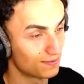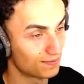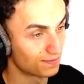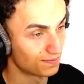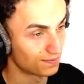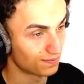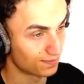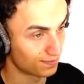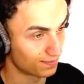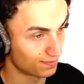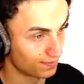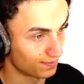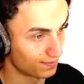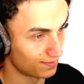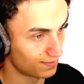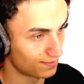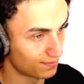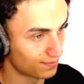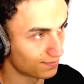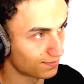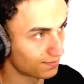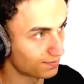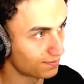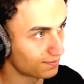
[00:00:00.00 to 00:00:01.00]
far ahead. Don't
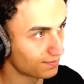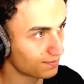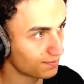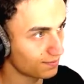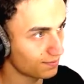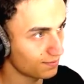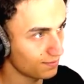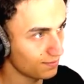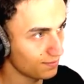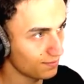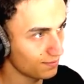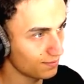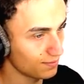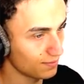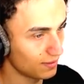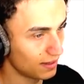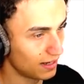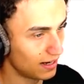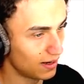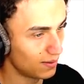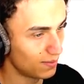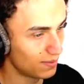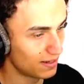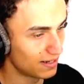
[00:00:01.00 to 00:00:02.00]
worry about it, Jordy. You're still. How
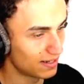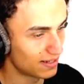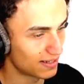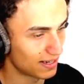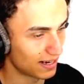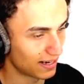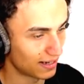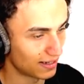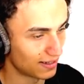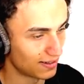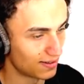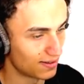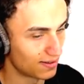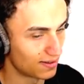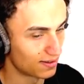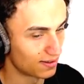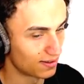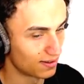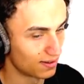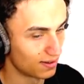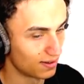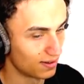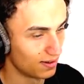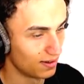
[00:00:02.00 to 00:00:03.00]
many ahead. seconds?
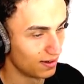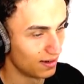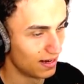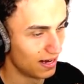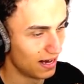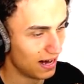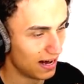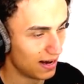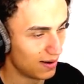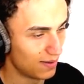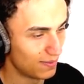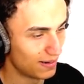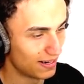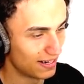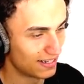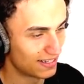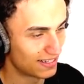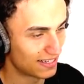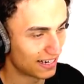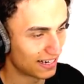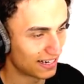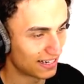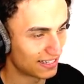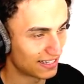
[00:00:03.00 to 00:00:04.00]
Like how five, many
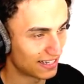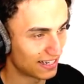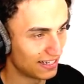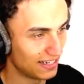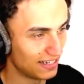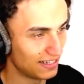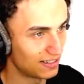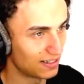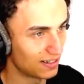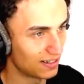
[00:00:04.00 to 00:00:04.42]
seconds? I need